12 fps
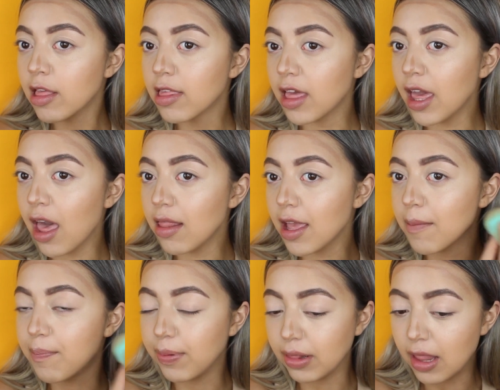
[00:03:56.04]
See how
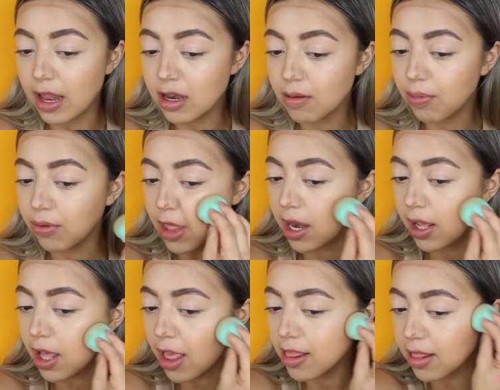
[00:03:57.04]
like blendable that
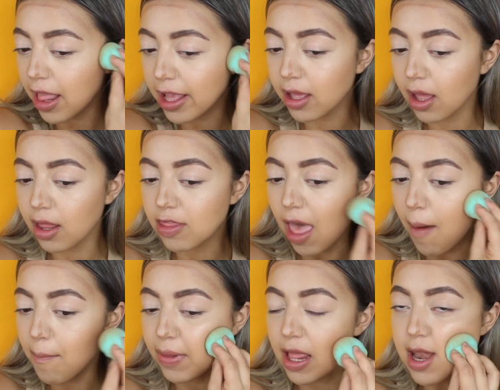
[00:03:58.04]
is? Like
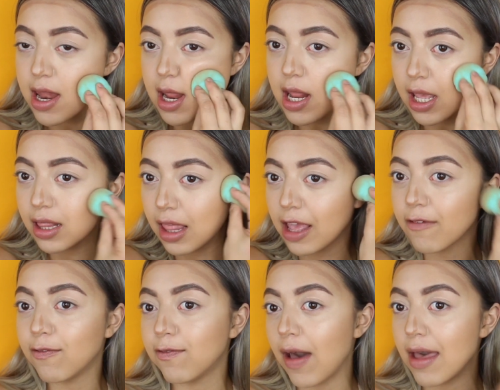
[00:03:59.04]
that blended in like
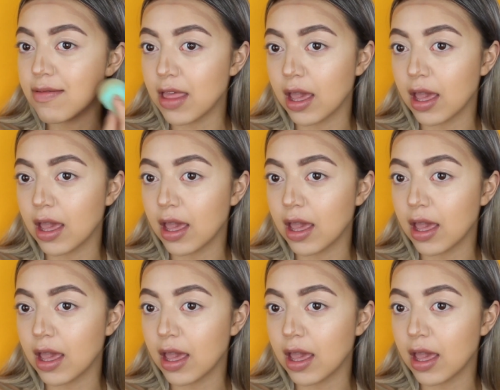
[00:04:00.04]
5